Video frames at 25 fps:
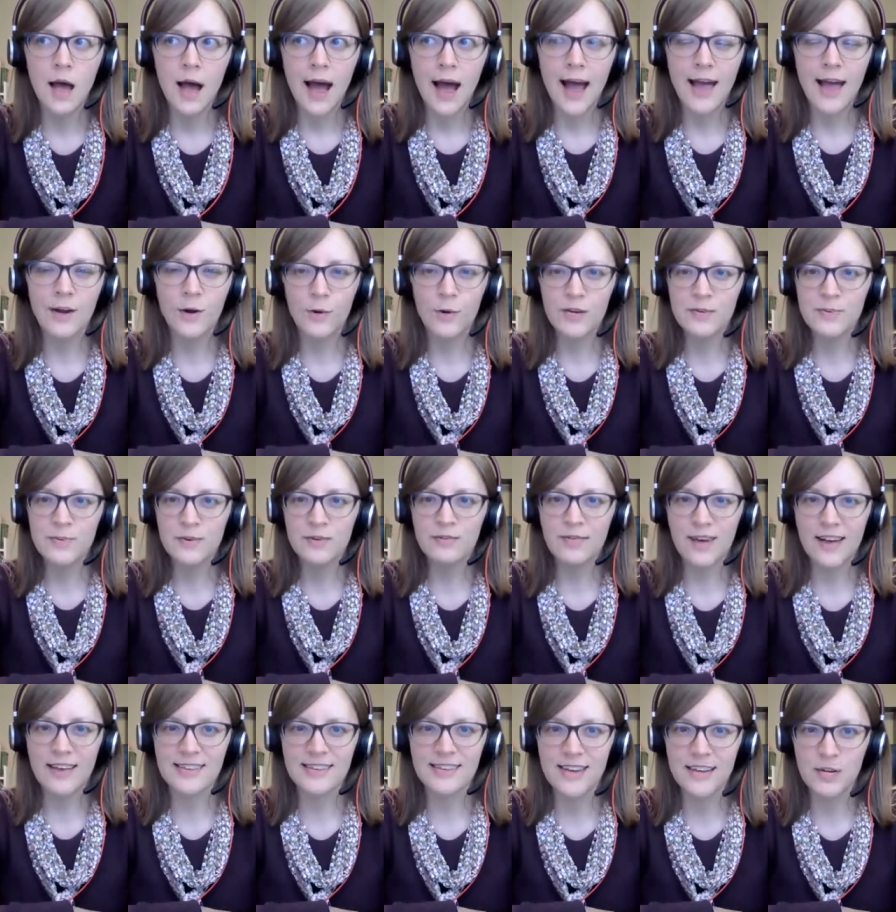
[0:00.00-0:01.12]
I had always been
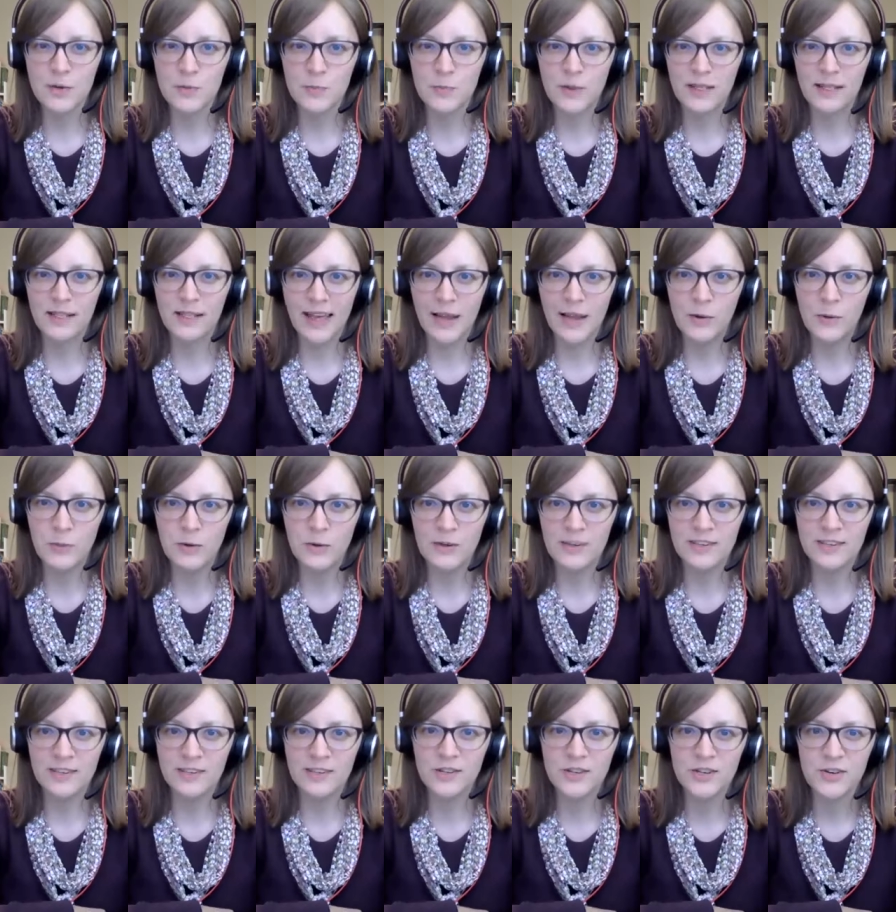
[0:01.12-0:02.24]
fascinated with
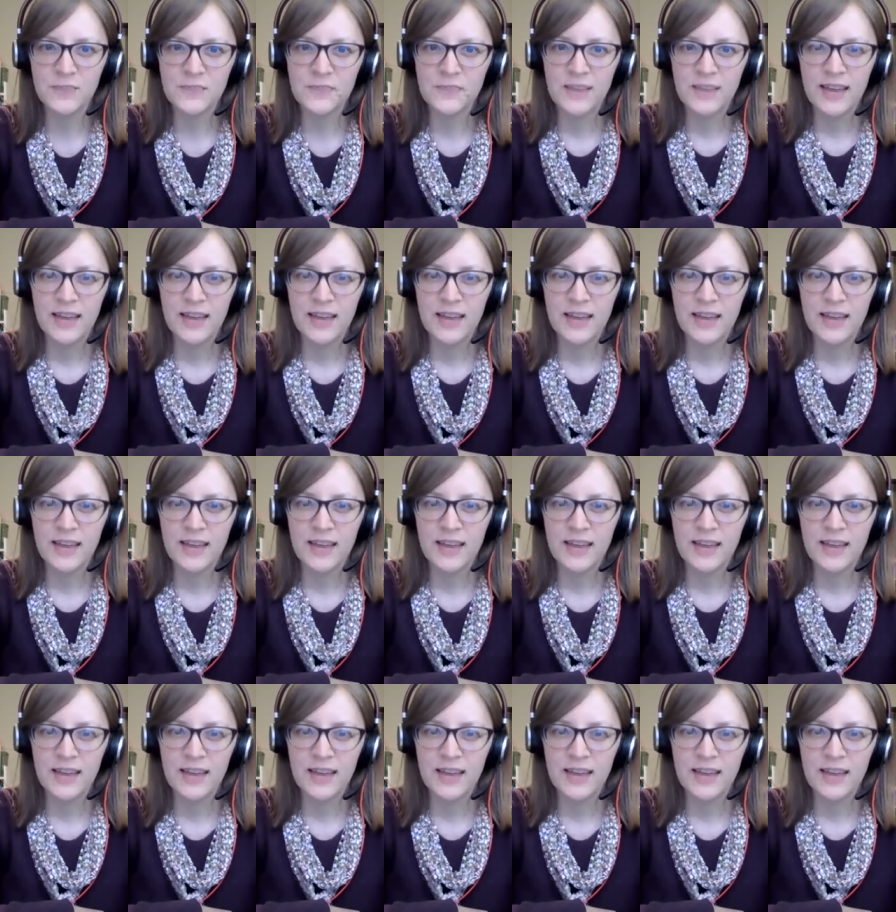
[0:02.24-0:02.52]
language.